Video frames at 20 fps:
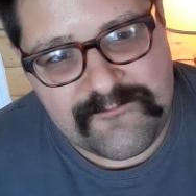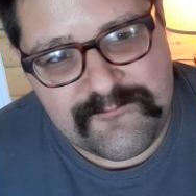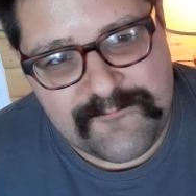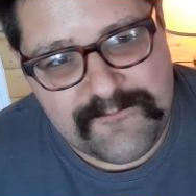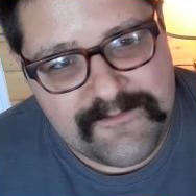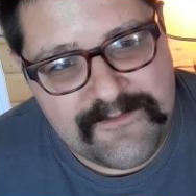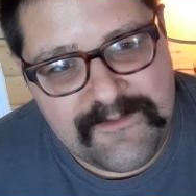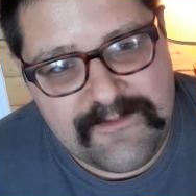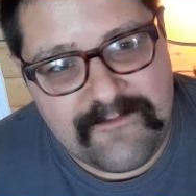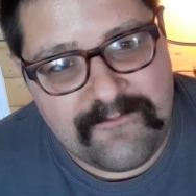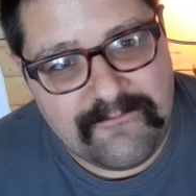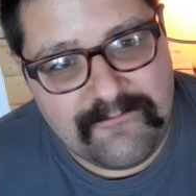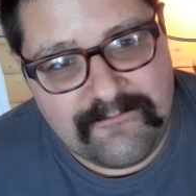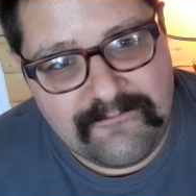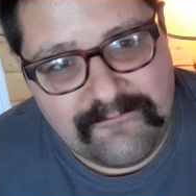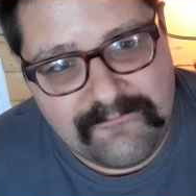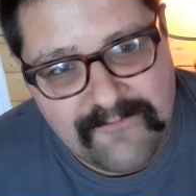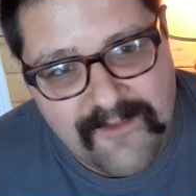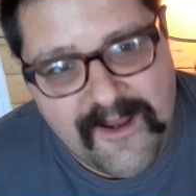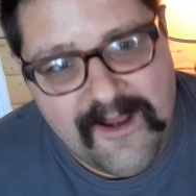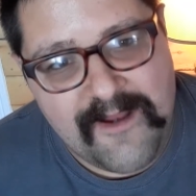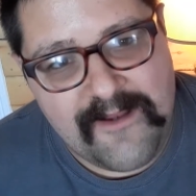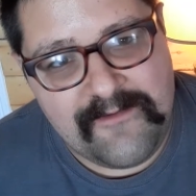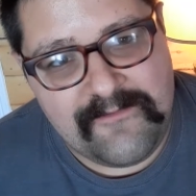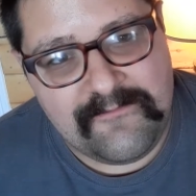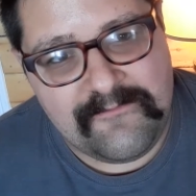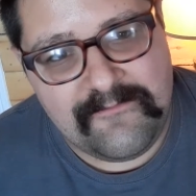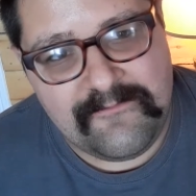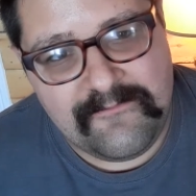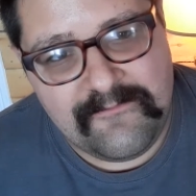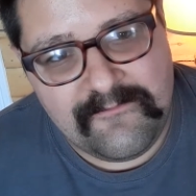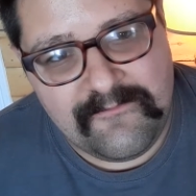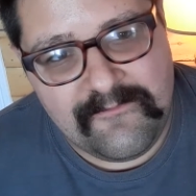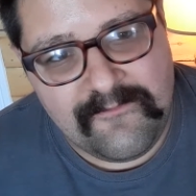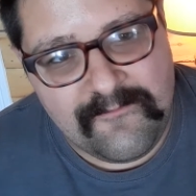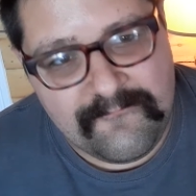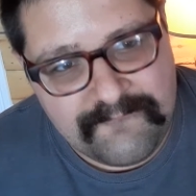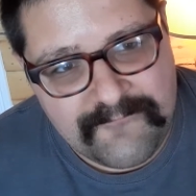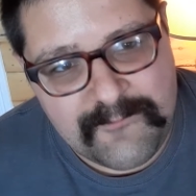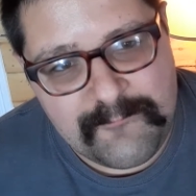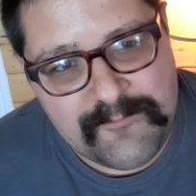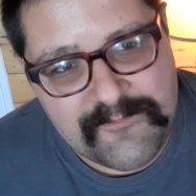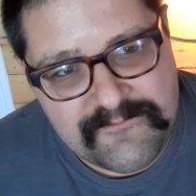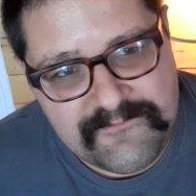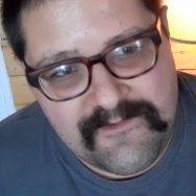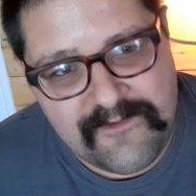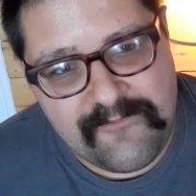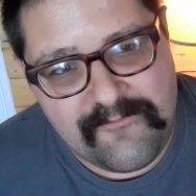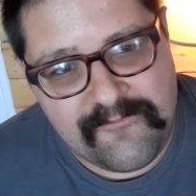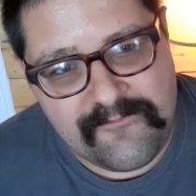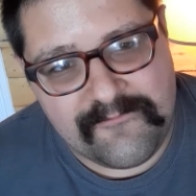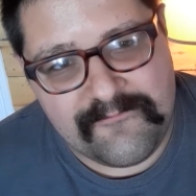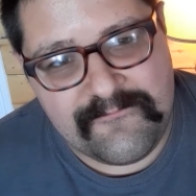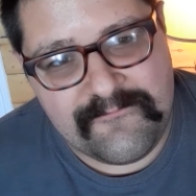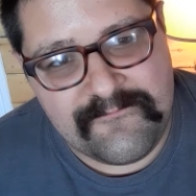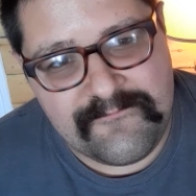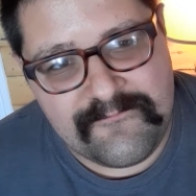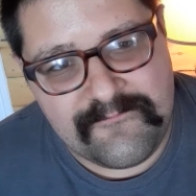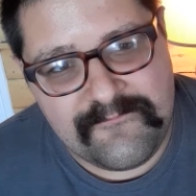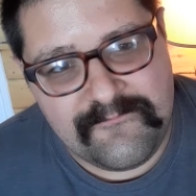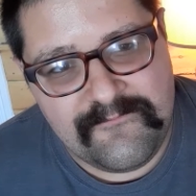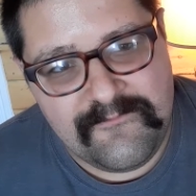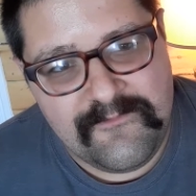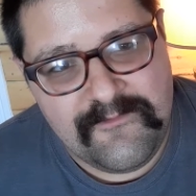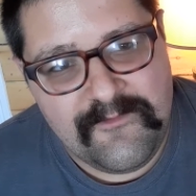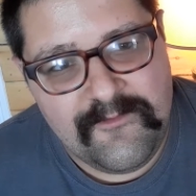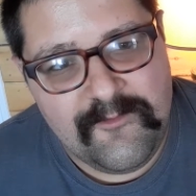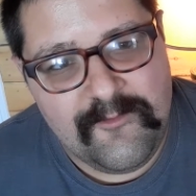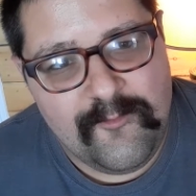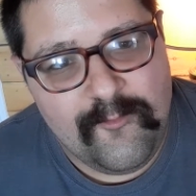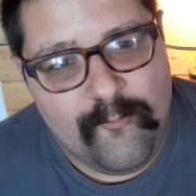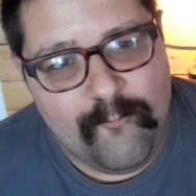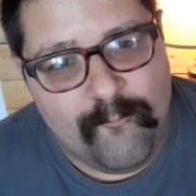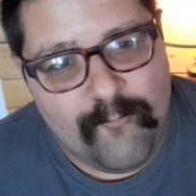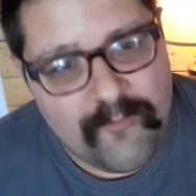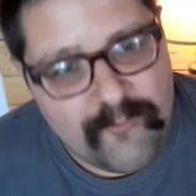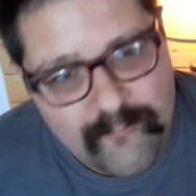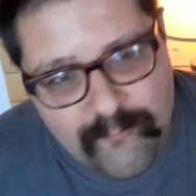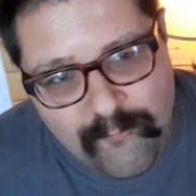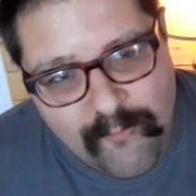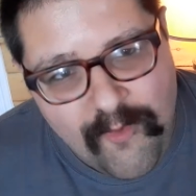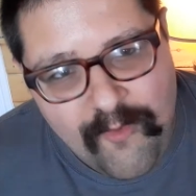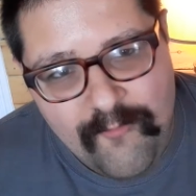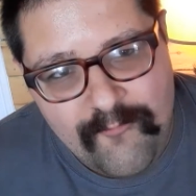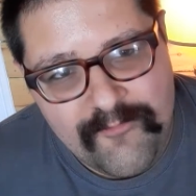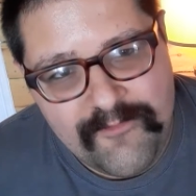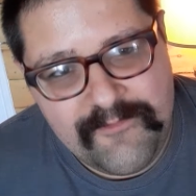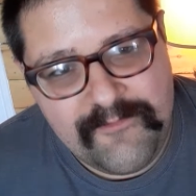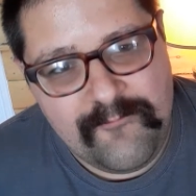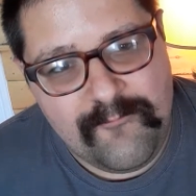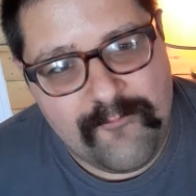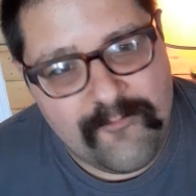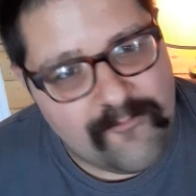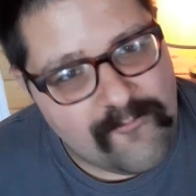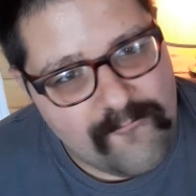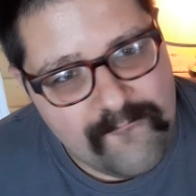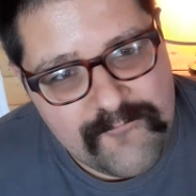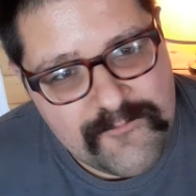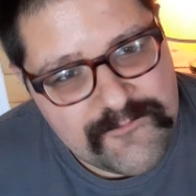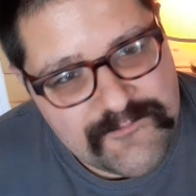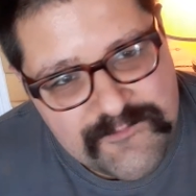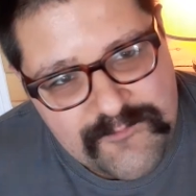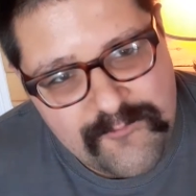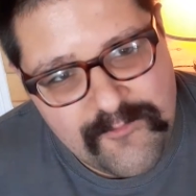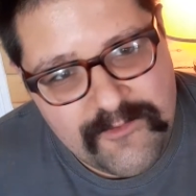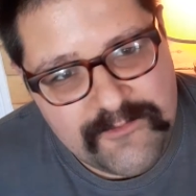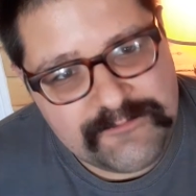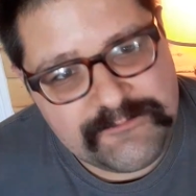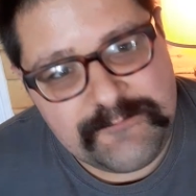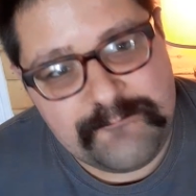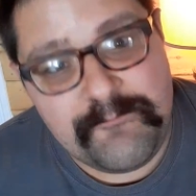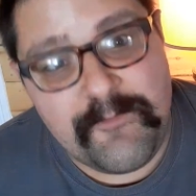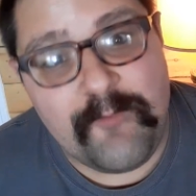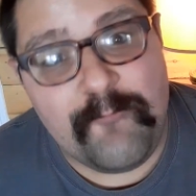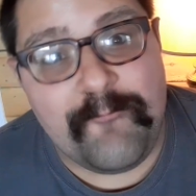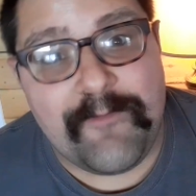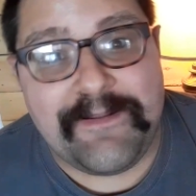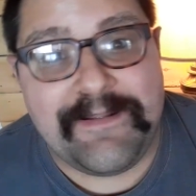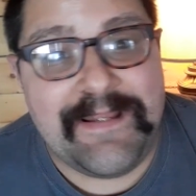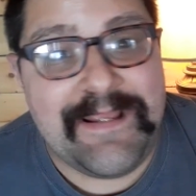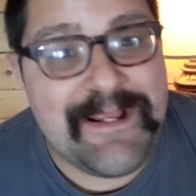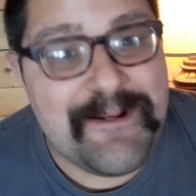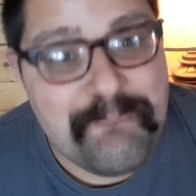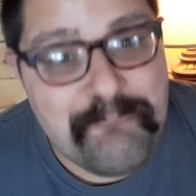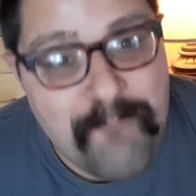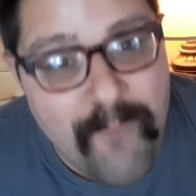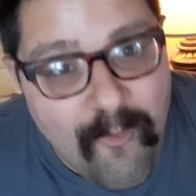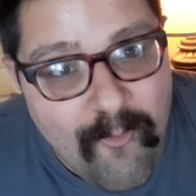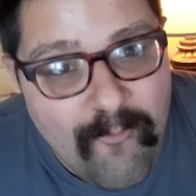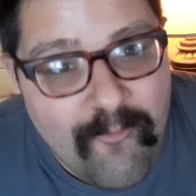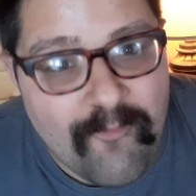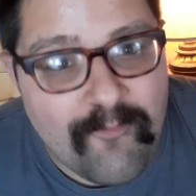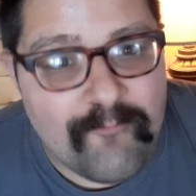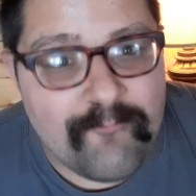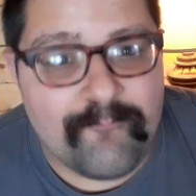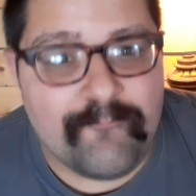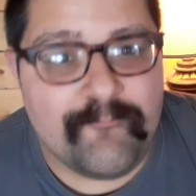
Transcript: We need a lot of Libertarians. And we're growing. We're over 200, but we need more.